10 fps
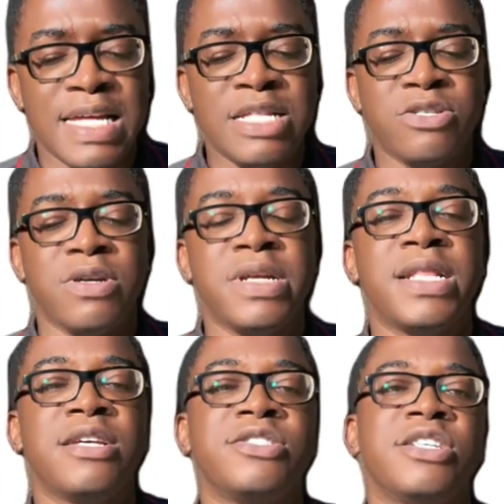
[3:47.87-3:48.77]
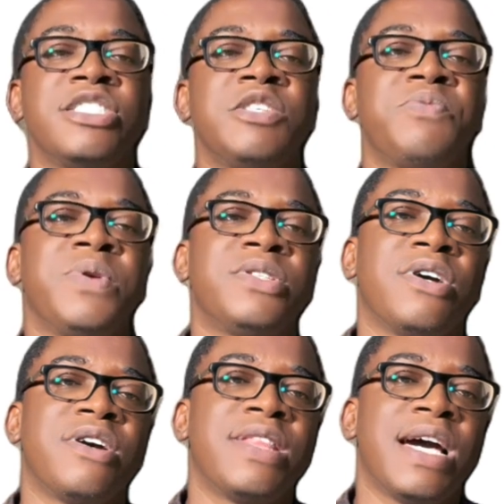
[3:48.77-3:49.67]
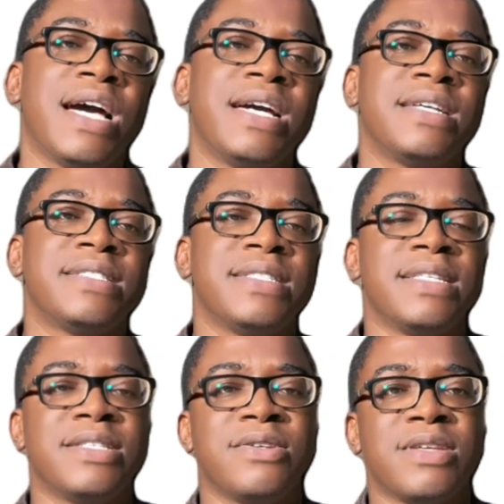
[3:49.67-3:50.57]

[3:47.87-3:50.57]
into a relationship with other states.